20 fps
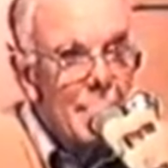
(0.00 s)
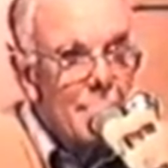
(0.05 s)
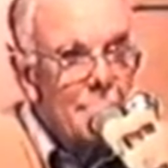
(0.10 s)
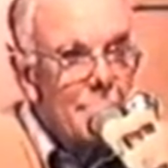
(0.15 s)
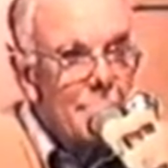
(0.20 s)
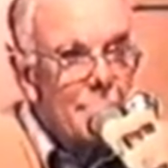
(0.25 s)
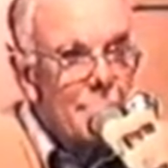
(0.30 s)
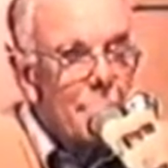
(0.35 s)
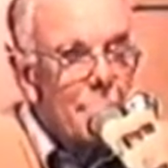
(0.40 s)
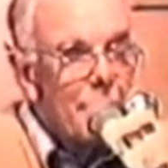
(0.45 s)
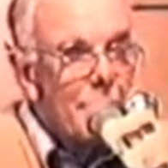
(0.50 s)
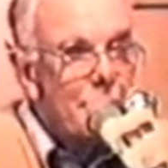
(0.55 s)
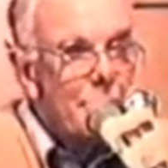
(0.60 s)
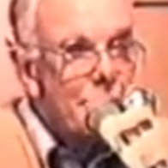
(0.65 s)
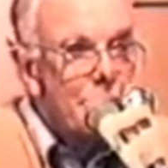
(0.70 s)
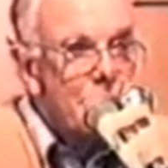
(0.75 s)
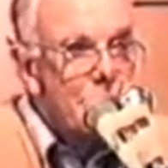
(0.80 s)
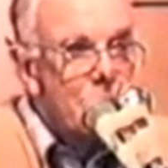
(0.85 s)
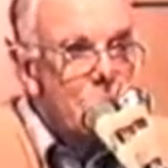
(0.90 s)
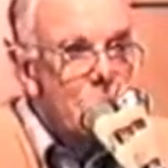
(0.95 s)
before a
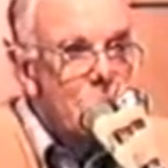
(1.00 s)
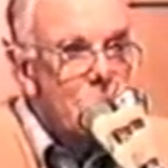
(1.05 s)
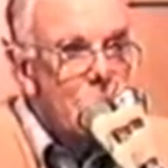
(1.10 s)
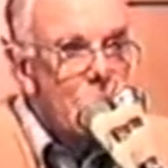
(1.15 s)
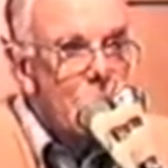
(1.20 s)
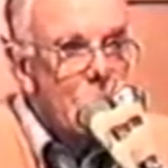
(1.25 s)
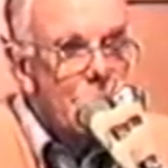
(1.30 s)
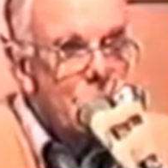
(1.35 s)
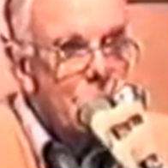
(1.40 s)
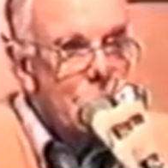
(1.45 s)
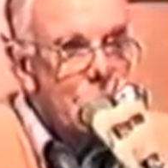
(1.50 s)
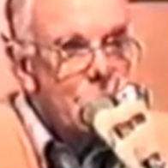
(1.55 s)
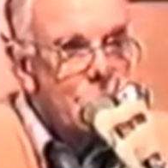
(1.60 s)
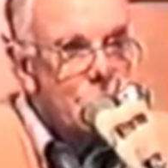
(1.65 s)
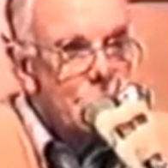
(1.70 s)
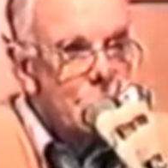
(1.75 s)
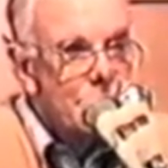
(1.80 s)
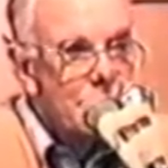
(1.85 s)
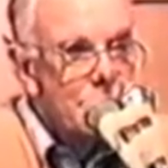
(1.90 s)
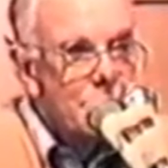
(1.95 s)
certain
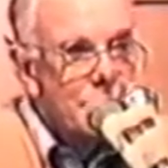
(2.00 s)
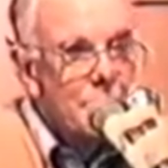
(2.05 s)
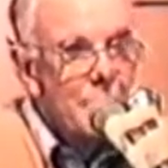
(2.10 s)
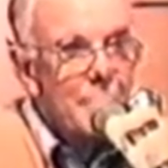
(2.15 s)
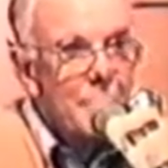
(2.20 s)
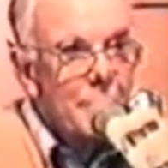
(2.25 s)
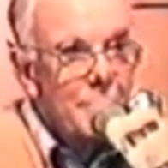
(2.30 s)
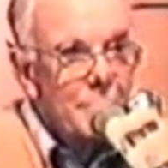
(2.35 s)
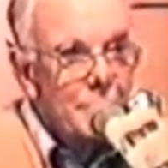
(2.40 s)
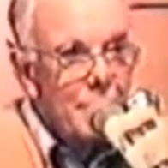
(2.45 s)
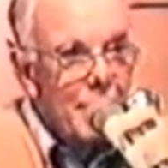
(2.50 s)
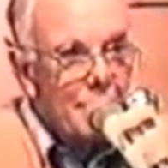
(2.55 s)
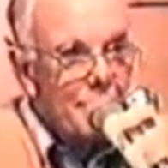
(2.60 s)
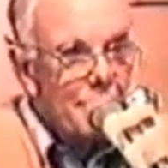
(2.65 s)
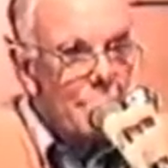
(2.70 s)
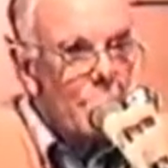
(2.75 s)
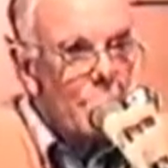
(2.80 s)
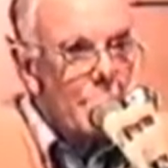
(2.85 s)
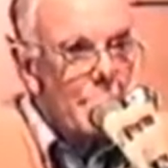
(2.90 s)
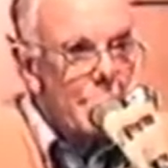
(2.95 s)
organisation, which had
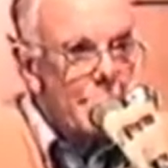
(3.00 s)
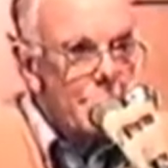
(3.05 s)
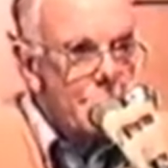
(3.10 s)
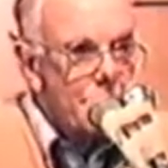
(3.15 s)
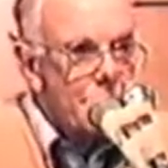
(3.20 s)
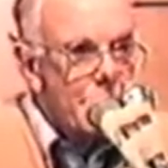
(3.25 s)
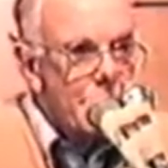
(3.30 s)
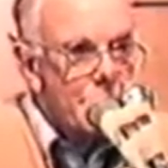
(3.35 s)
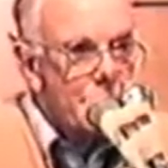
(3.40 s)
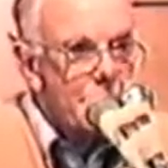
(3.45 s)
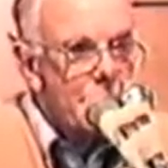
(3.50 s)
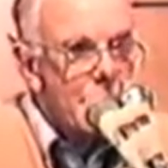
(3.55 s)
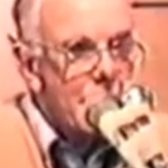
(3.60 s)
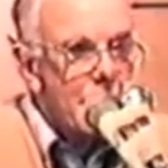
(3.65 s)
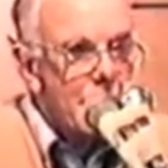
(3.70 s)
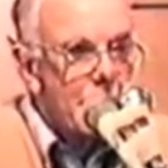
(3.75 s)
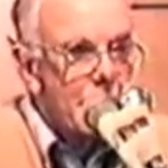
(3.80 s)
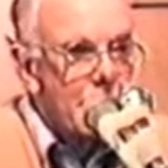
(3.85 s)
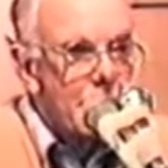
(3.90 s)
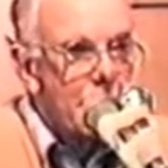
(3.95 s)
4 letters, made a
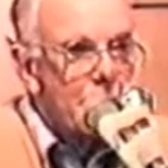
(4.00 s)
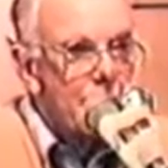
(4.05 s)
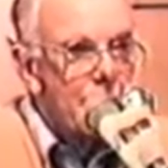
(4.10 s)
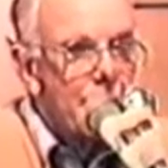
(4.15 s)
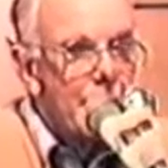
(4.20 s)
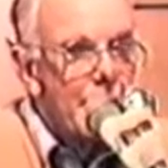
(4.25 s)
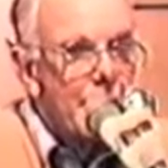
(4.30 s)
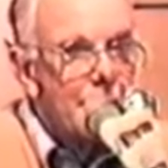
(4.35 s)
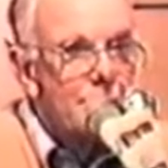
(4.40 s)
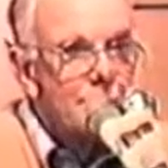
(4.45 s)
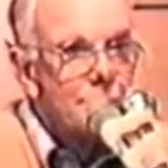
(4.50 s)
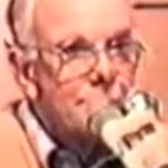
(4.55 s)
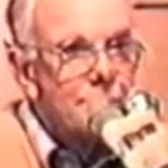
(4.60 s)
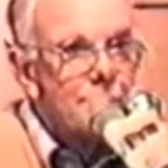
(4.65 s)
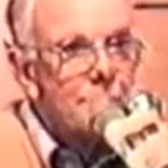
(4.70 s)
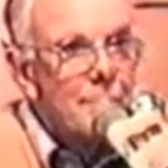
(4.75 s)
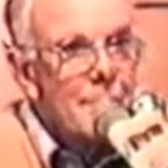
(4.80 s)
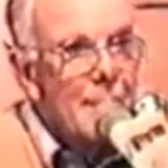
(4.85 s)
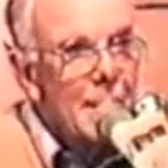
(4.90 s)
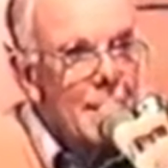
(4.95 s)
Charlie the old thing,
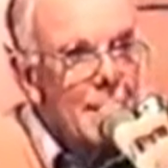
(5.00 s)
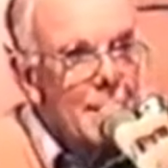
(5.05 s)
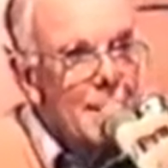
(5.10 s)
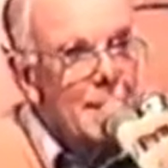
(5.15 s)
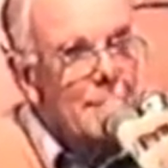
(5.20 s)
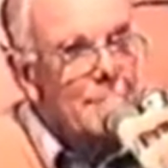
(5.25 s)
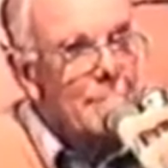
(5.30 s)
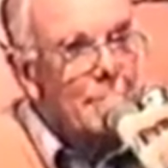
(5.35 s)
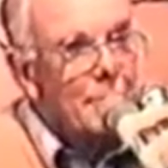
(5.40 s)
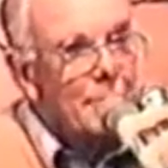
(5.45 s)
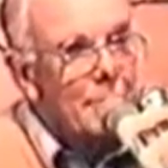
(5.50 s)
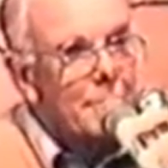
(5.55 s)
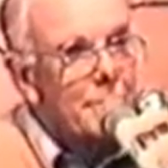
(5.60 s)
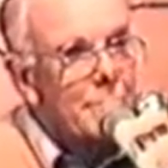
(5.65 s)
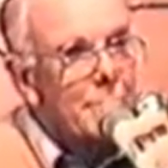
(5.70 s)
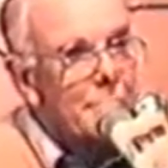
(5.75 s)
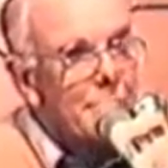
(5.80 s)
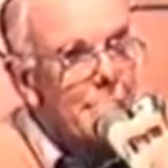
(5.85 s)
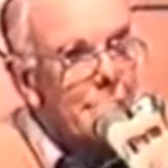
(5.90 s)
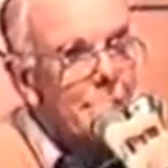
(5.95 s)
and brought it to a
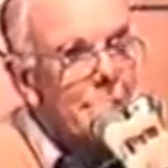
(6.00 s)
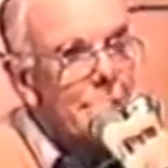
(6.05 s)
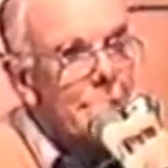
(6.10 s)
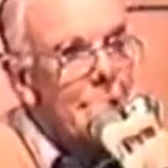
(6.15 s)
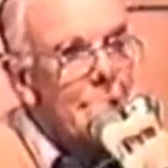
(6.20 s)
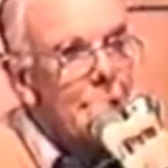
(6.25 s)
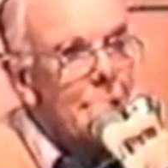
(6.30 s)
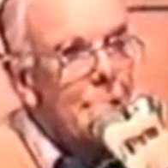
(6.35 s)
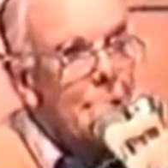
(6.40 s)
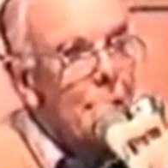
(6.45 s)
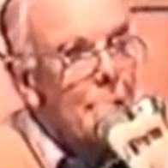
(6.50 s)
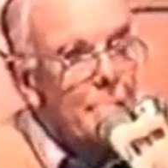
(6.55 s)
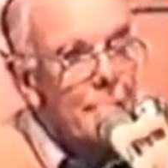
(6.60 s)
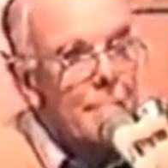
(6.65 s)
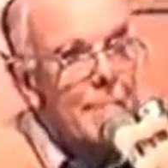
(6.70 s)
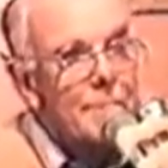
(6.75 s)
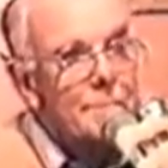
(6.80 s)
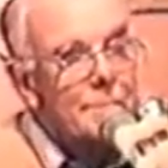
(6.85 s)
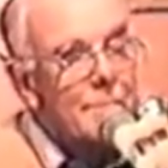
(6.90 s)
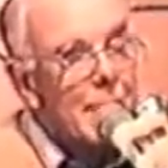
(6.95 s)
bit of a grinding halt.
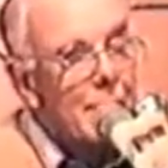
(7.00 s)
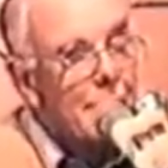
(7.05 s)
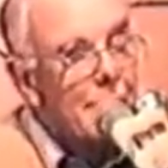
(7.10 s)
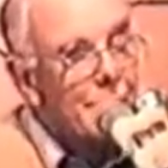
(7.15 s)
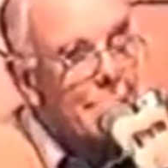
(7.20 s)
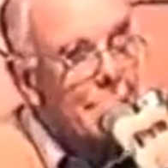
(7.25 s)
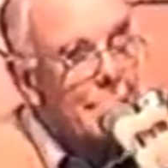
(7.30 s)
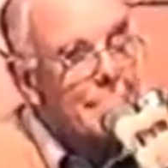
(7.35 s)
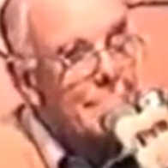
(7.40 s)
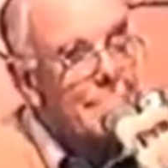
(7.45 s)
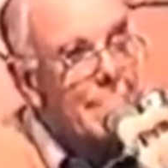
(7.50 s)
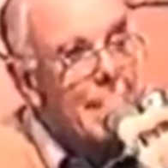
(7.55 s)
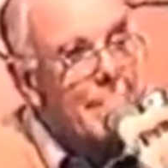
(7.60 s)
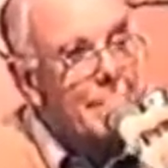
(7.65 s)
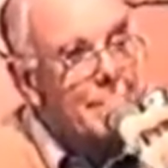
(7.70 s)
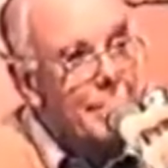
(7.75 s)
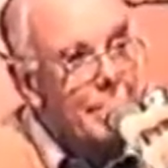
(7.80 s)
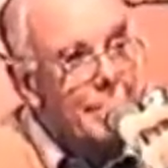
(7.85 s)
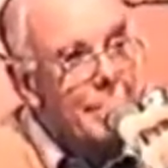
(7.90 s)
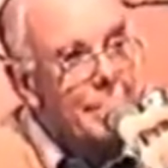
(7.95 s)
However, the fact
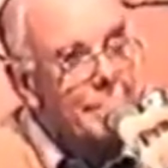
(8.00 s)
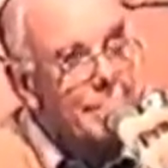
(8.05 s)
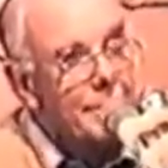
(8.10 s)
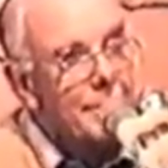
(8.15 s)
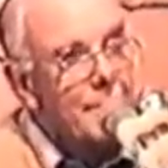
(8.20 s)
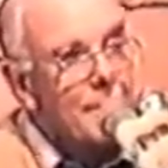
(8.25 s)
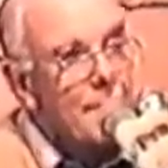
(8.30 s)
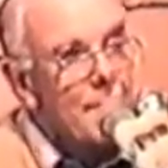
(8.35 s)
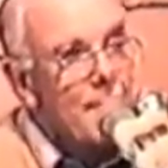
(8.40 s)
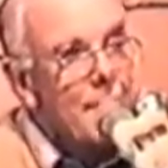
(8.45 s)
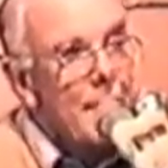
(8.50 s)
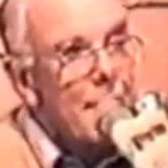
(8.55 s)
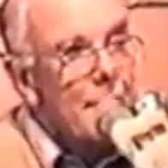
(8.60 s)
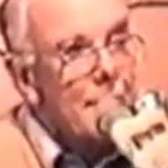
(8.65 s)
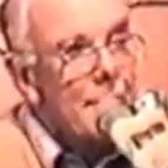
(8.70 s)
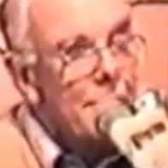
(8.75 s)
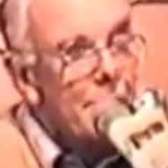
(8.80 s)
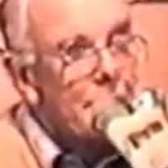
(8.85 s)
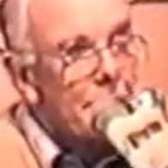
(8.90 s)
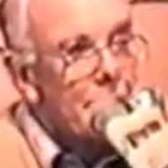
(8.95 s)
is
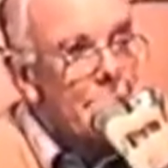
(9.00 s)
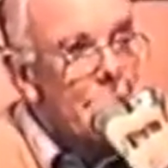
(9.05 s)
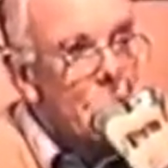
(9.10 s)
that there